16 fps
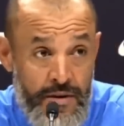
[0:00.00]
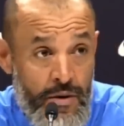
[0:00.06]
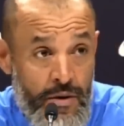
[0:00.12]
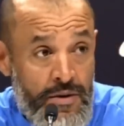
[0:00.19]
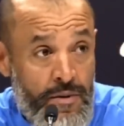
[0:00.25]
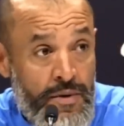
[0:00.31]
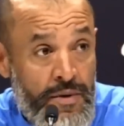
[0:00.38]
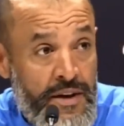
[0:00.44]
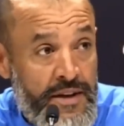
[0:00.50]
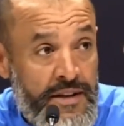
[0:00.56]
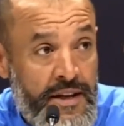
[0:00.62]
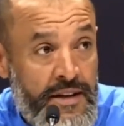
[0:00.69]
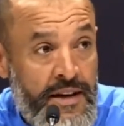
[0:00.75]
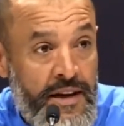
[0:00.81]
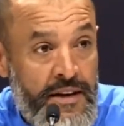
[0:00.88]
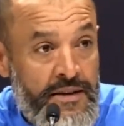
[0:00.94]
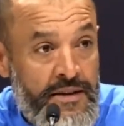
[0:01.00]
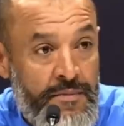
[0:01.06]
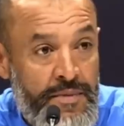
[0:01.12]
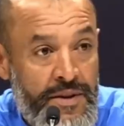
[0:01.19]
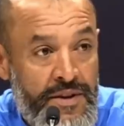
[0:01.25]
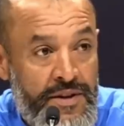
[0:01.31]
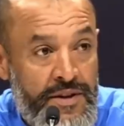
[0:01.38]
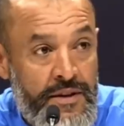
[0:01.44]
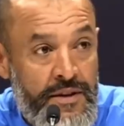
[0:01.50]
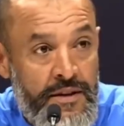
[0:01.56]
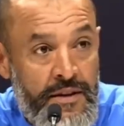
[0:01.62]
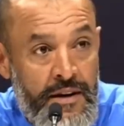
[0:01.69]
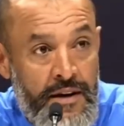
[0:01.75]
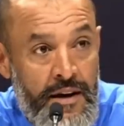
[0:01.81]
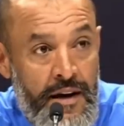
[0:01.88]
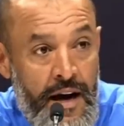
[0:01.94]
All the players that are in the pitch
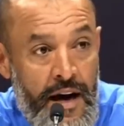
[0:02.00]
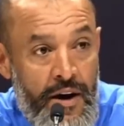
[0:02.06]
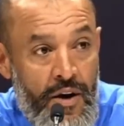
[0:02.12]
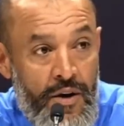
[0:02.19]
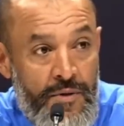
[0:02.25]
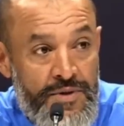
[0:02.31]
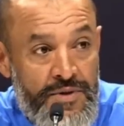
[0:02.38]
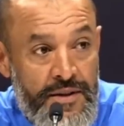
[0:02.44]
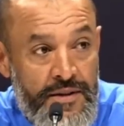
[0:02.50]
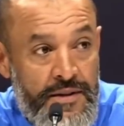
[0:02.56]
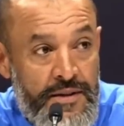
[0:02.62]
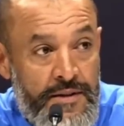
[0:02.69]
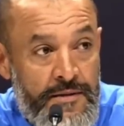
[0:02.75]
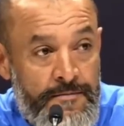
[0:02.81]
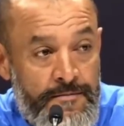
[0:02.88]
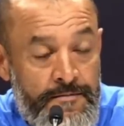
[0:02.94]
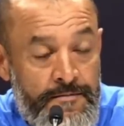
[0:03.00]
are options.